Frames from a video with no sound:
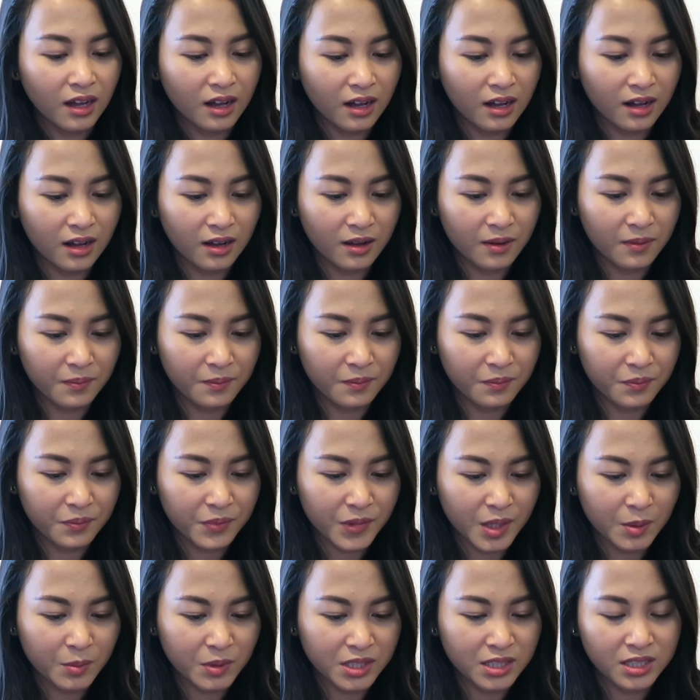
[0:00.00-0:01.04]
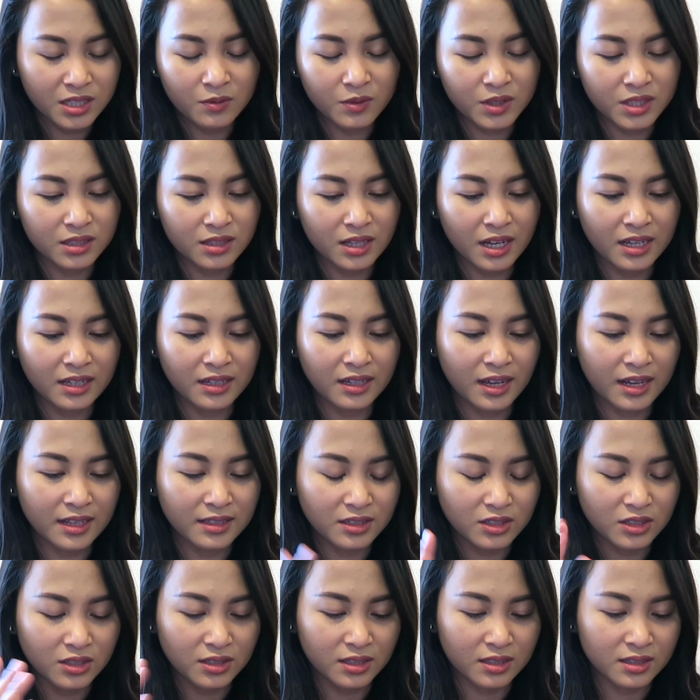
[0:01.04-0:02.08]
But she was, I guess
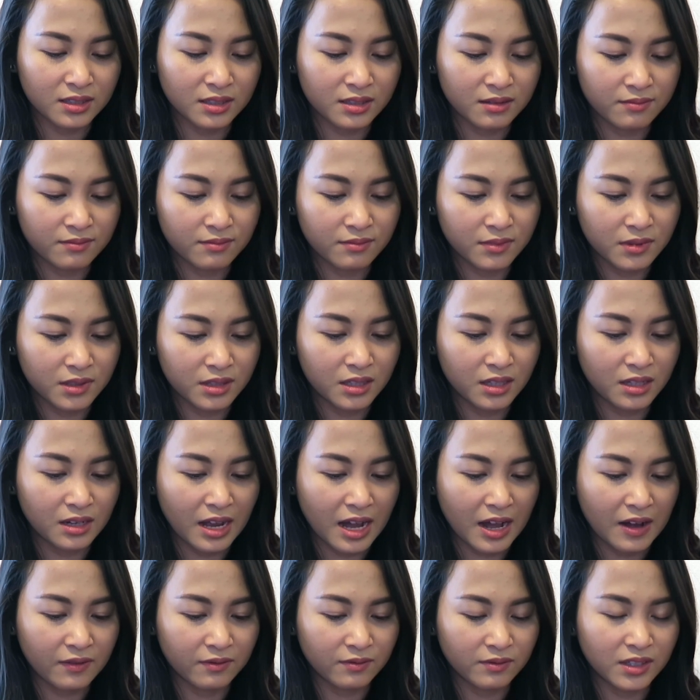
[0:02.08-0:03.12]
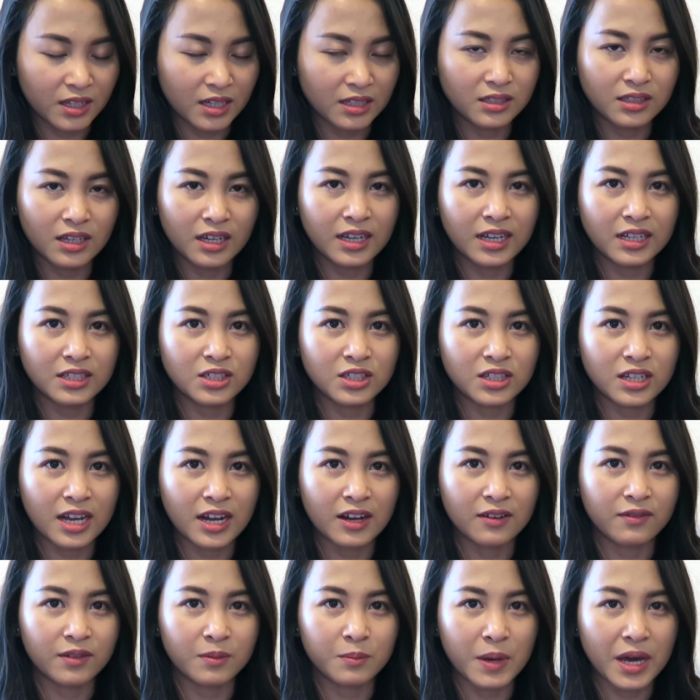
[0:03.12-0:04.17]
she just didn't have, yeah, I guess she
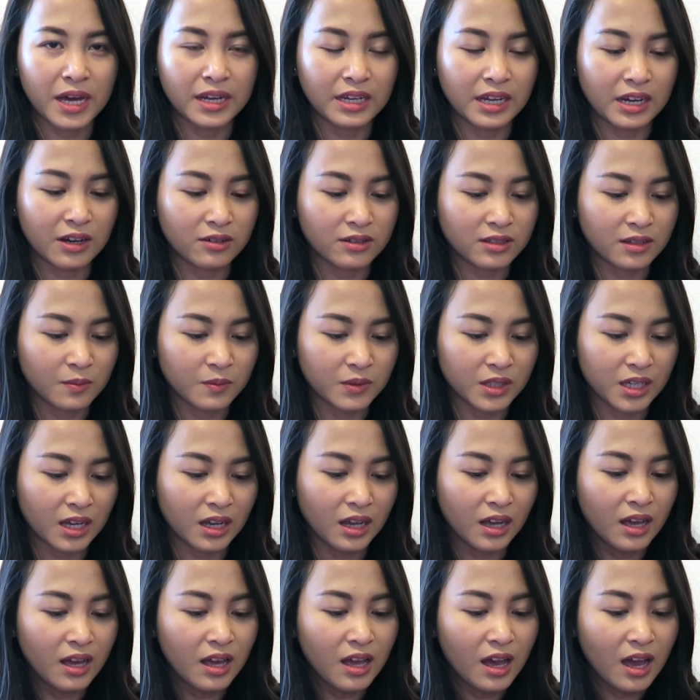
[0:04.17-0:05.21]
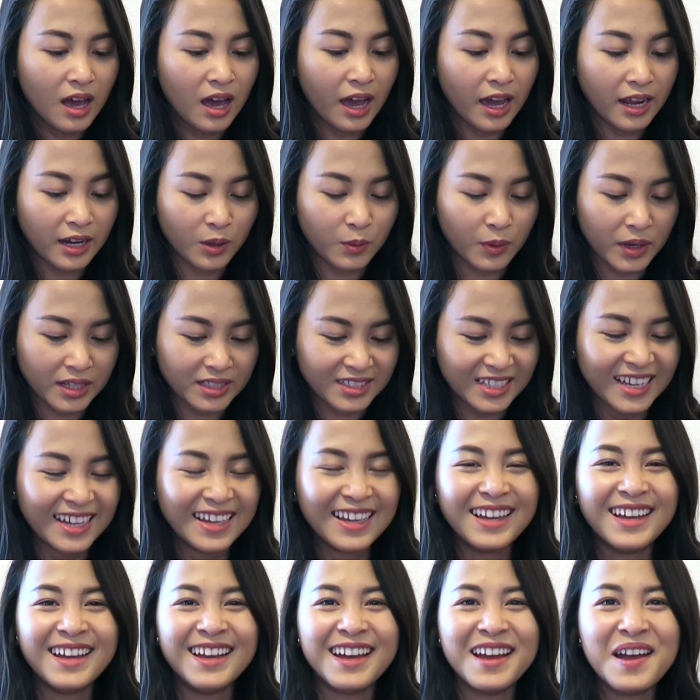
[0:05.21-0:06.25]
have a bad day or something. Anyways,
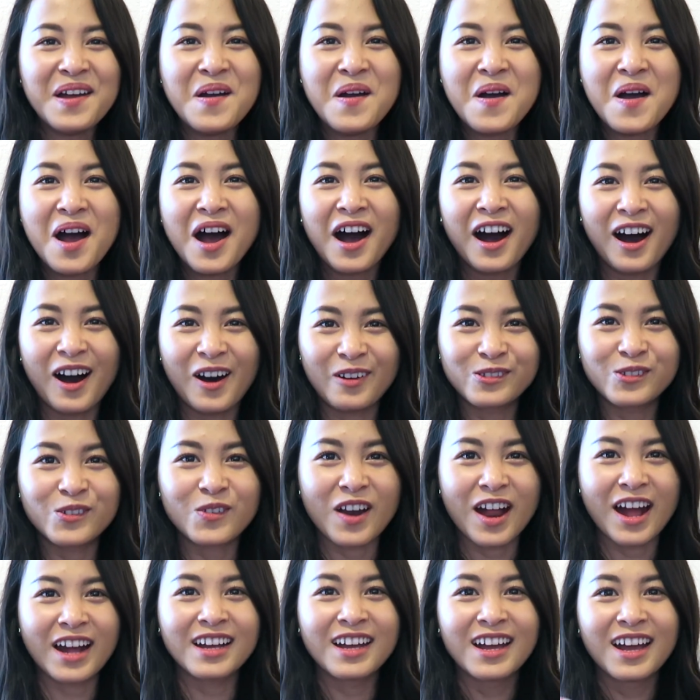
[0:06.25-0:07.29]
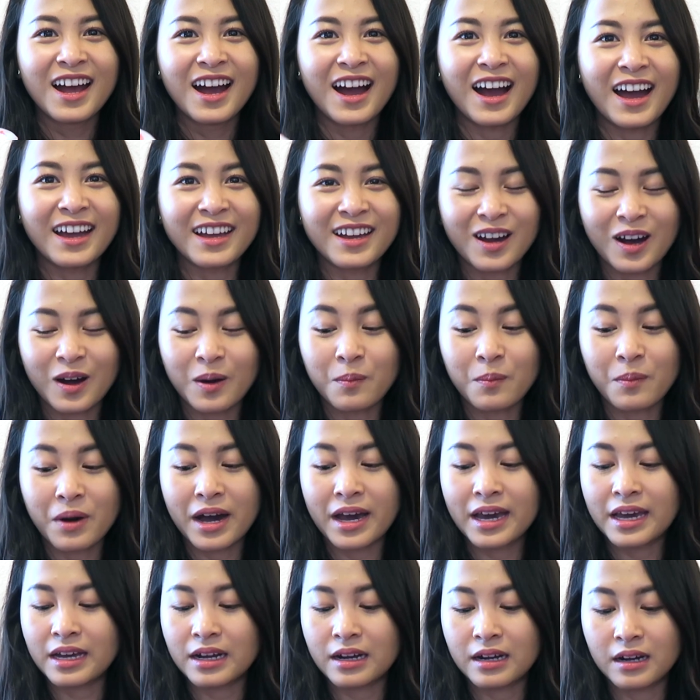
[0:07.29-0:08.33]
off track. I got
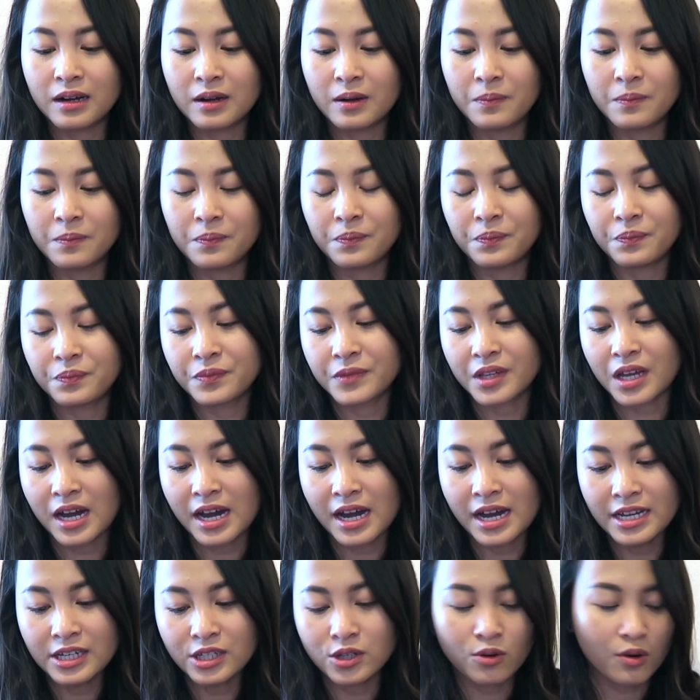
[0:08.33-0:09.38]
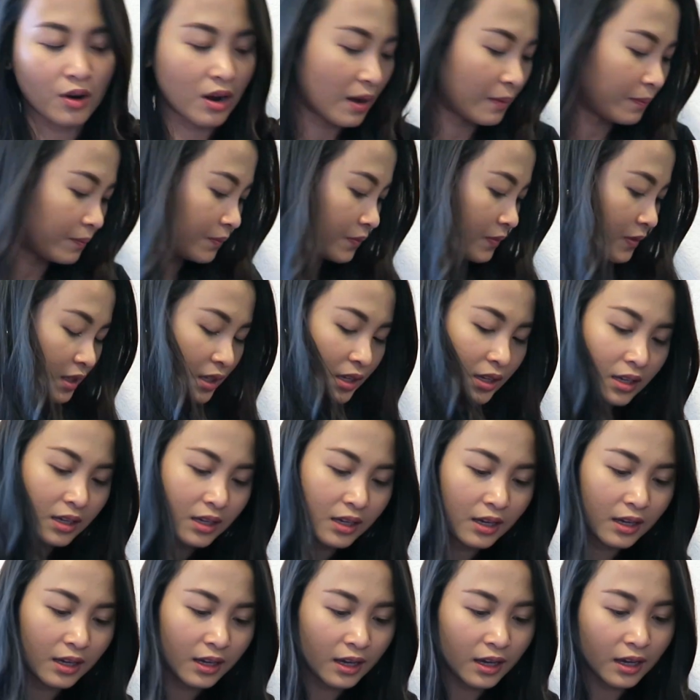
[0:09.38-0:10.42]
my eye drop,
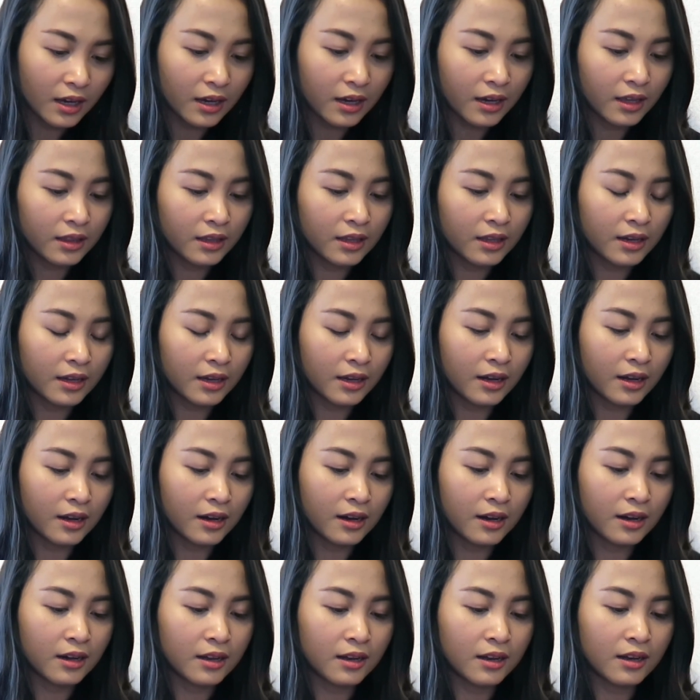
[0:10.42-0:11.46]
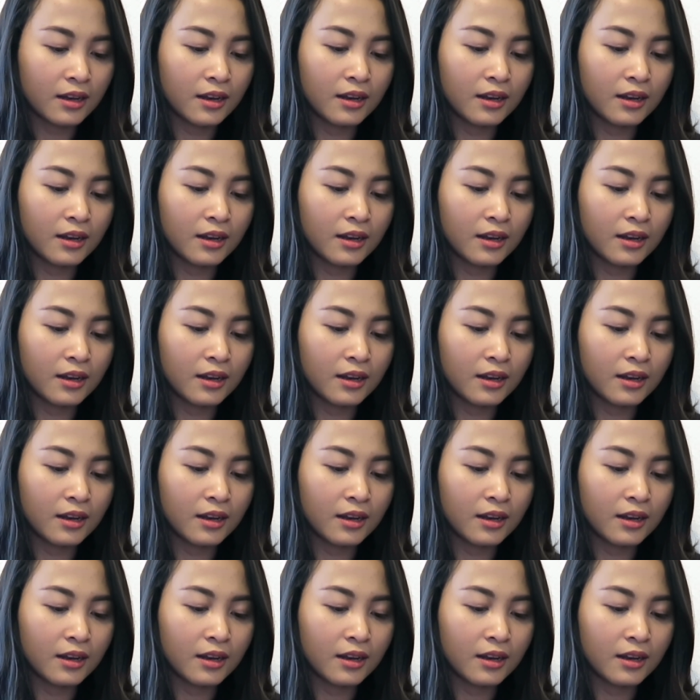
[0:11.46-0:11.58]
and then I got